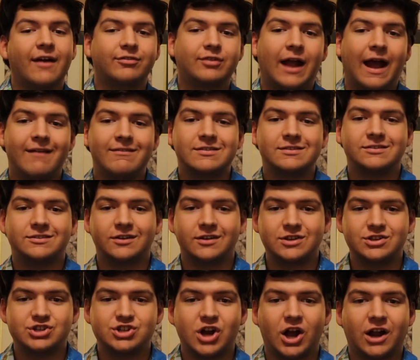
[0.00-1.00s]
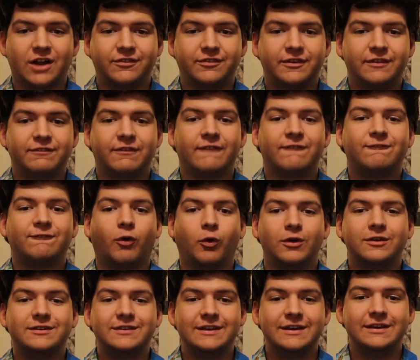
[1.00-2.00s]
after having studied geography for
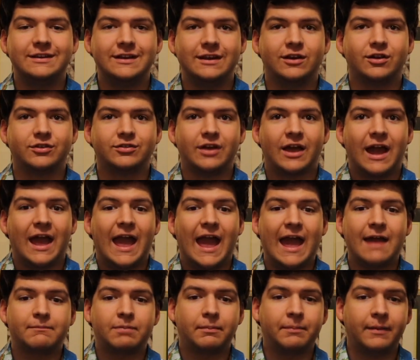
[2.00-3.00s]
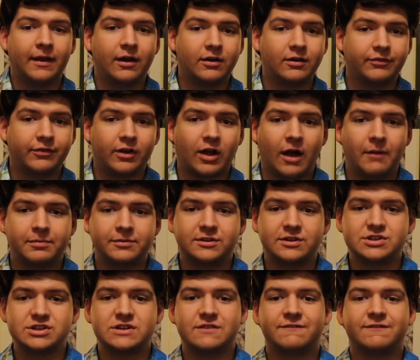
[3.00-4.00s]
14 years and prepared for
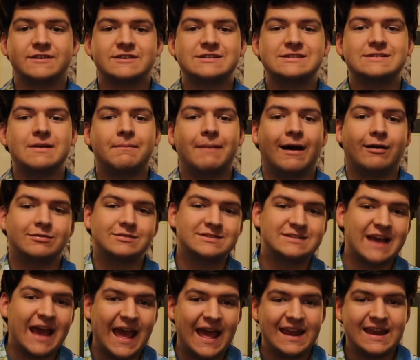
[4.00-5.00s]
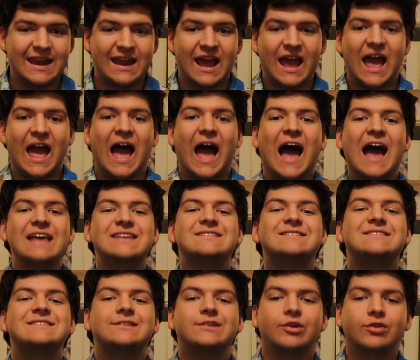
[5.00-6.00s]
competition for about 10, I
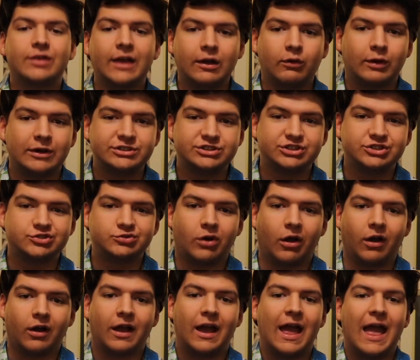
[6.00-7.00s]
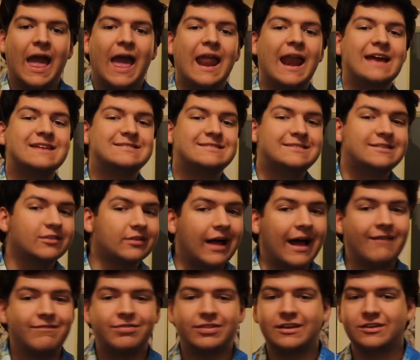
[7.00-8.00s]
still get questions wrong, and I
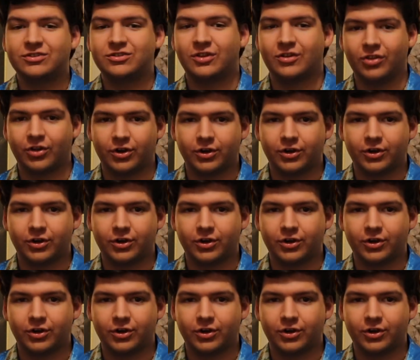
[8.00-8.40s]
still have things to